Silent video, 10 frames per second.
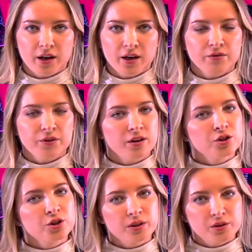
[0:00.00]
if the
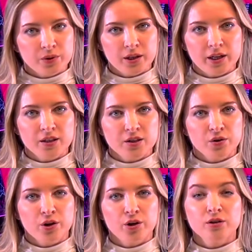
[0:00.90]
injury is related to an
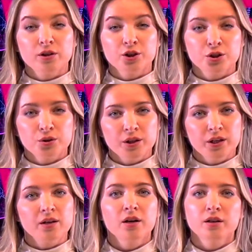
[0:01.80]
earlier
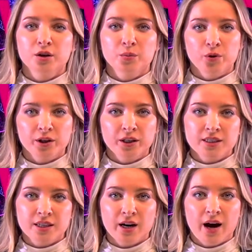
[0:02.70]
shooting near
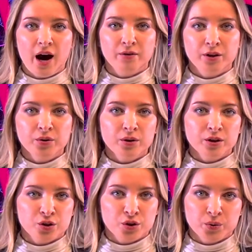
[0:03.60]
Morningside Avenue and
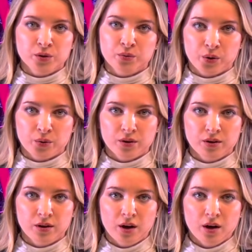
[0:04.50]
Sewell Road.
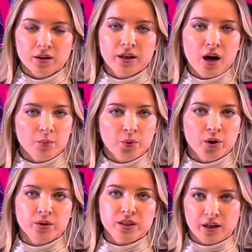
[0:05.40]
The young boy
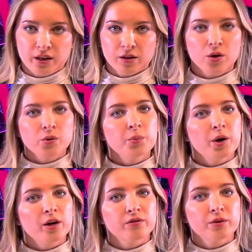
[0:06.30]
was hit in the lower
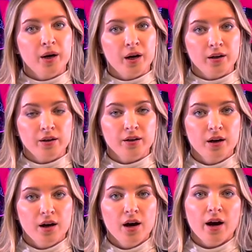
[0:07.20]
part of the body.
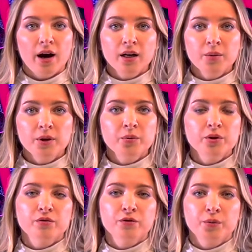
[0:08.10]
Anybody with
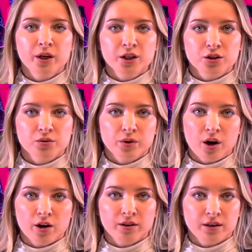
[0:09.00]
information
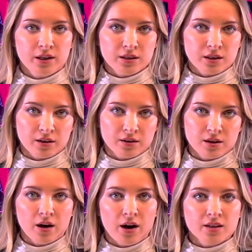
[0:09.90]
regarding the incident
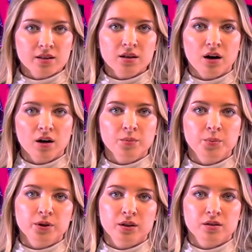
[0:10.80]
are asked to call the
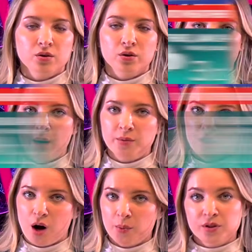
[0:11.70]
police or Crime
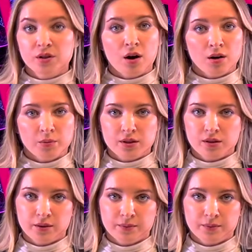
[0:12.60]
Stoppers anonymously.